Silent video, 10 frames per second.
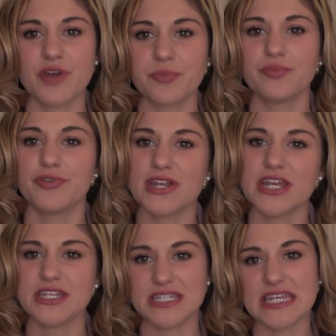a
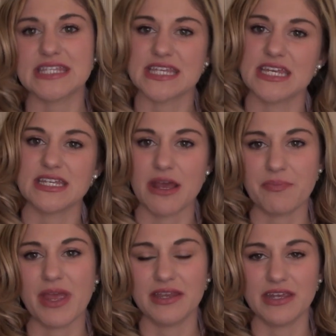pretty decent
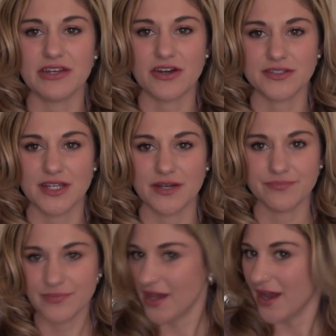opinion on them.